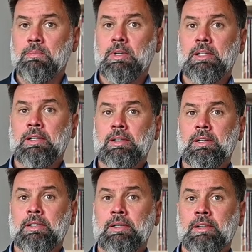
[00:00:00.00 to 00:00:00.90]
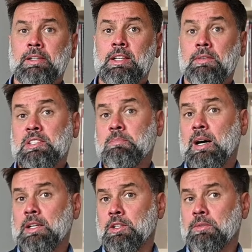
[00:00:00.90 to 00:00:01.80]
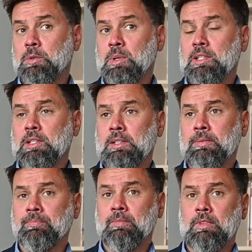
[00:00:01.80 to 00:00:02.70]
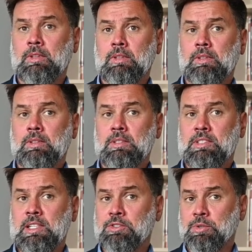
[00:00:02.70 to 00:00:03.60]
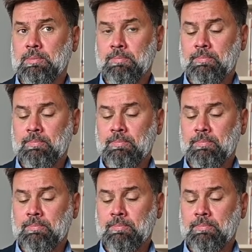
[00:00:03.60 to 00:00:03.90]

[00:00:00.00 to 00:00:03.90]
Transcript: uh, in the first part of 20th um, century.